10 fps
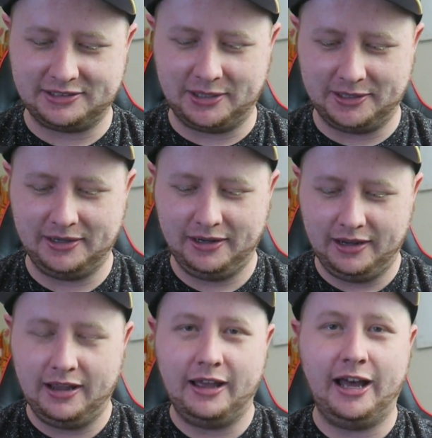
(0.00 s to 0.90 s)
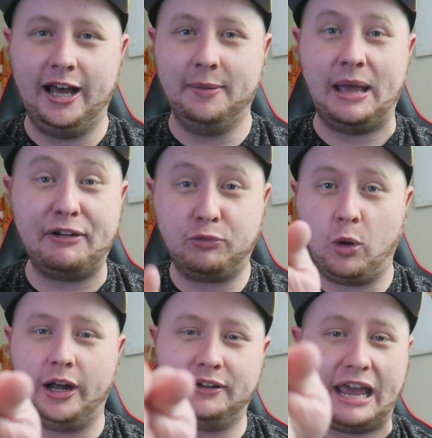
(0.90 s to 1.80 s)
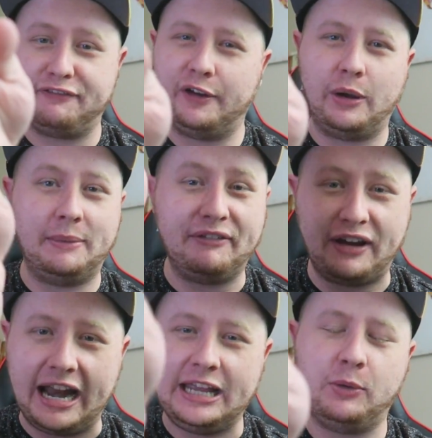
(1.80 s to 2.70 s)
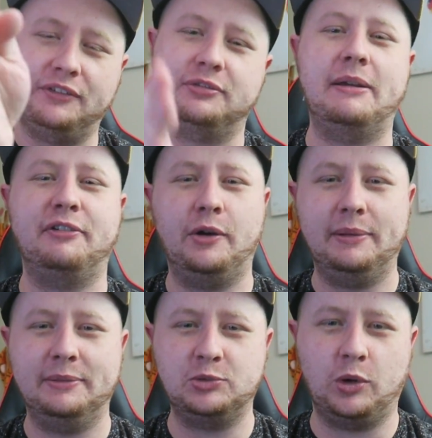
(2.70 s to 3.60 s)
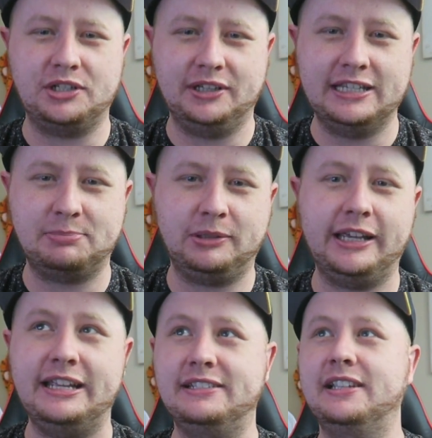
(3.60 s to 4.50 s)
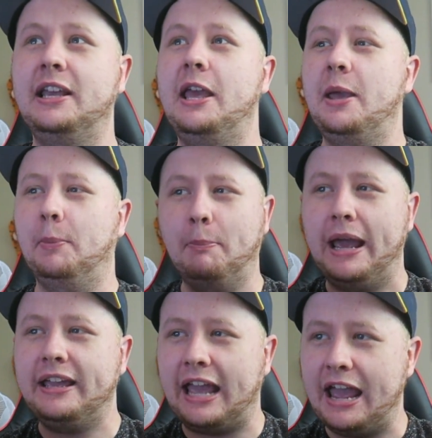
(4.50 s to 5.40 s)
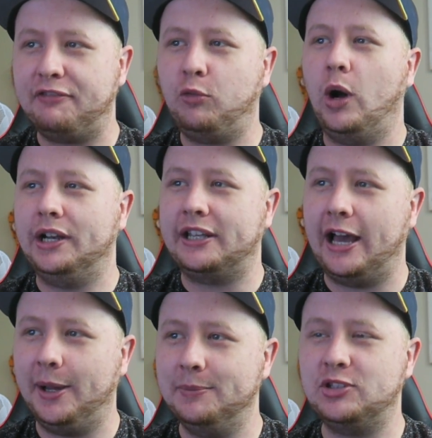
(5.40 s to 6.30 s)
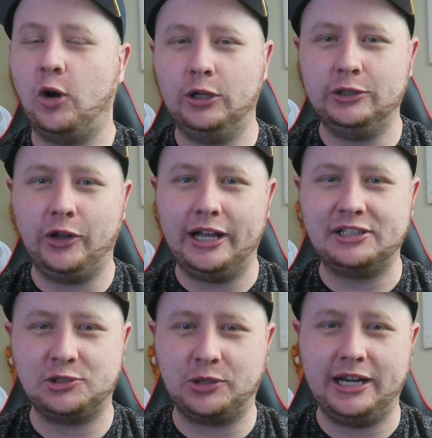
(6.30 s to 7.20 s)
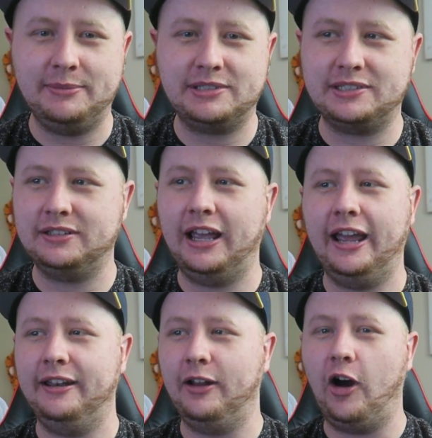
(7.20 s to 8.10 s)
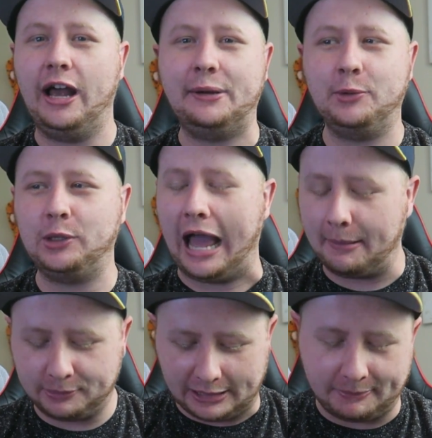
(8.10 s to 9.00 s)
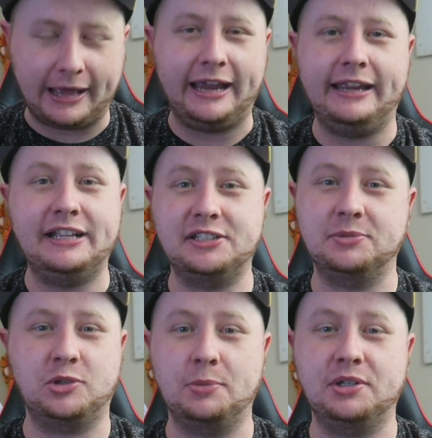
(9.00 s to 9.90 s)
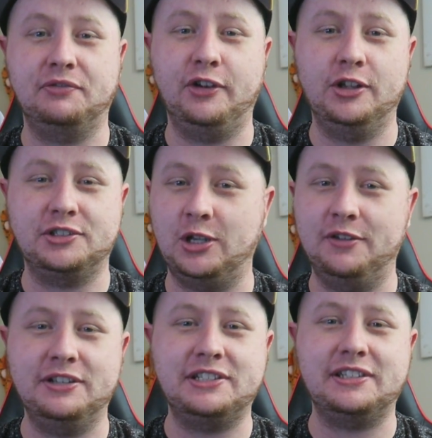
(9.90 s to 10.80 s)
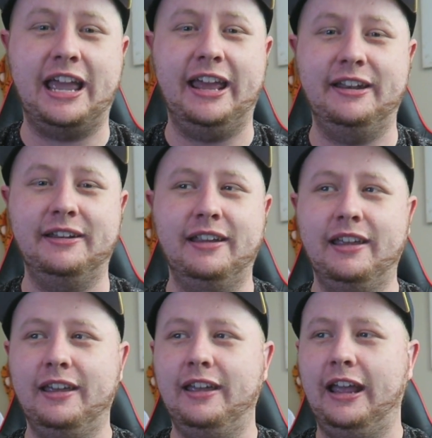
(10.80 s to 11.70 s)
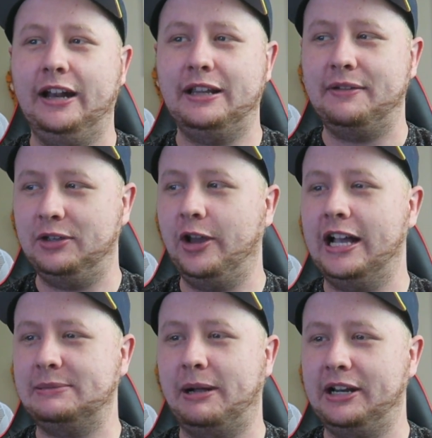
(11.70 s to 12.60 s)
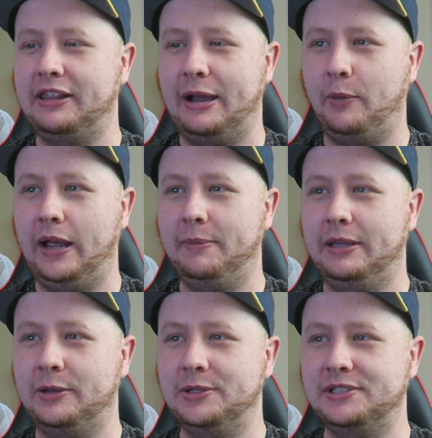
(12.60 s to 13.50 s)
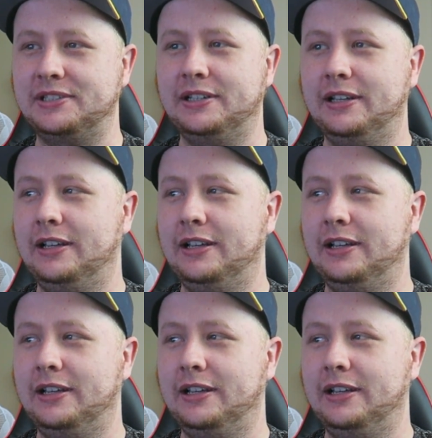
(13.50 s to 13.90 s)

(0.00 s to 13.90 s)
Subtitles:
So F1, FOM, if anyone from FOM is watching this, please make F1 come to online streams, and I will happily pay a subscription for service and give you guys money that way, because